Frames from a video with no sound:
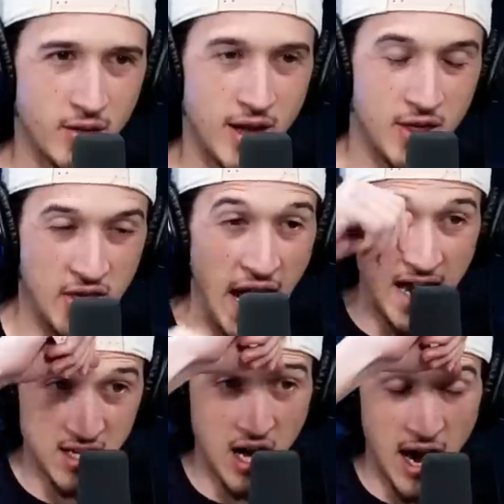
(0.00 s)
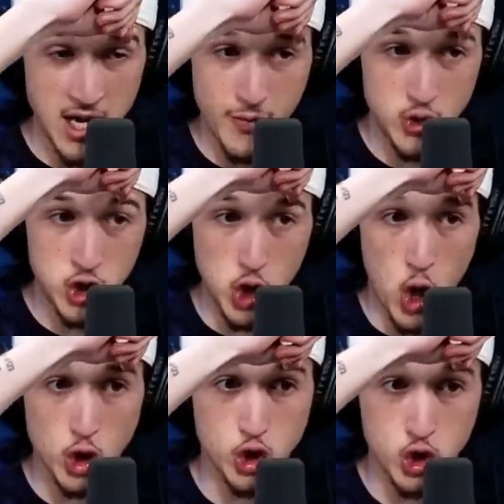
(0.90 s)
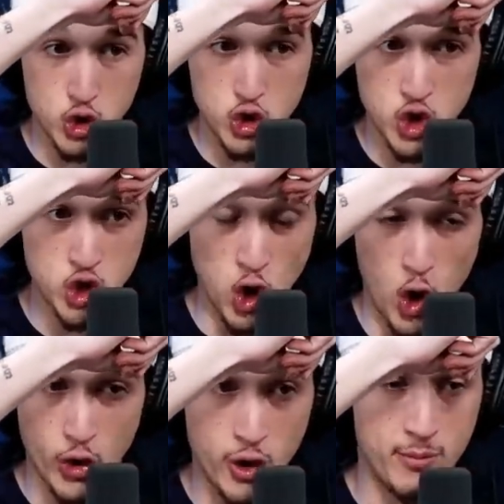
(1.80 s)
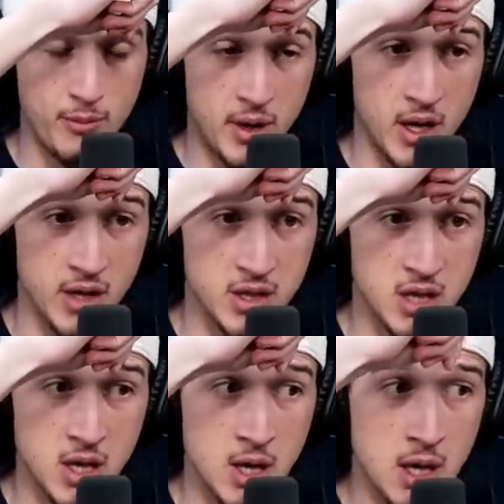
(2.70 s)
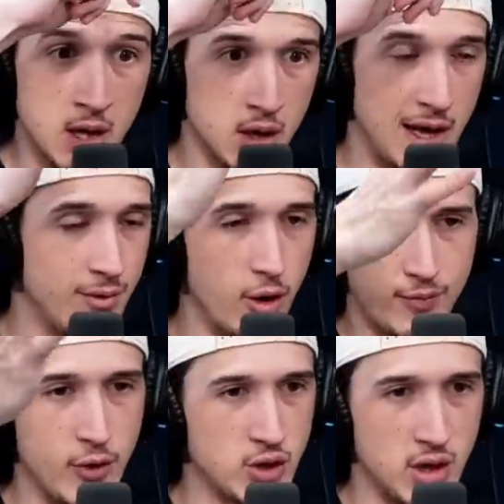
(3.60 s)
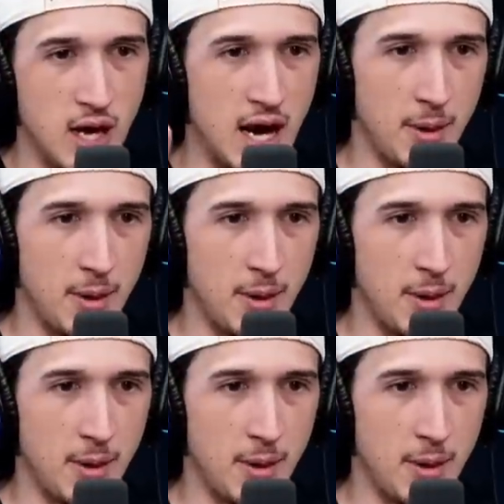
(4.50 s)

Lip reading: that kind of stardom? Because, like, look, there's a lot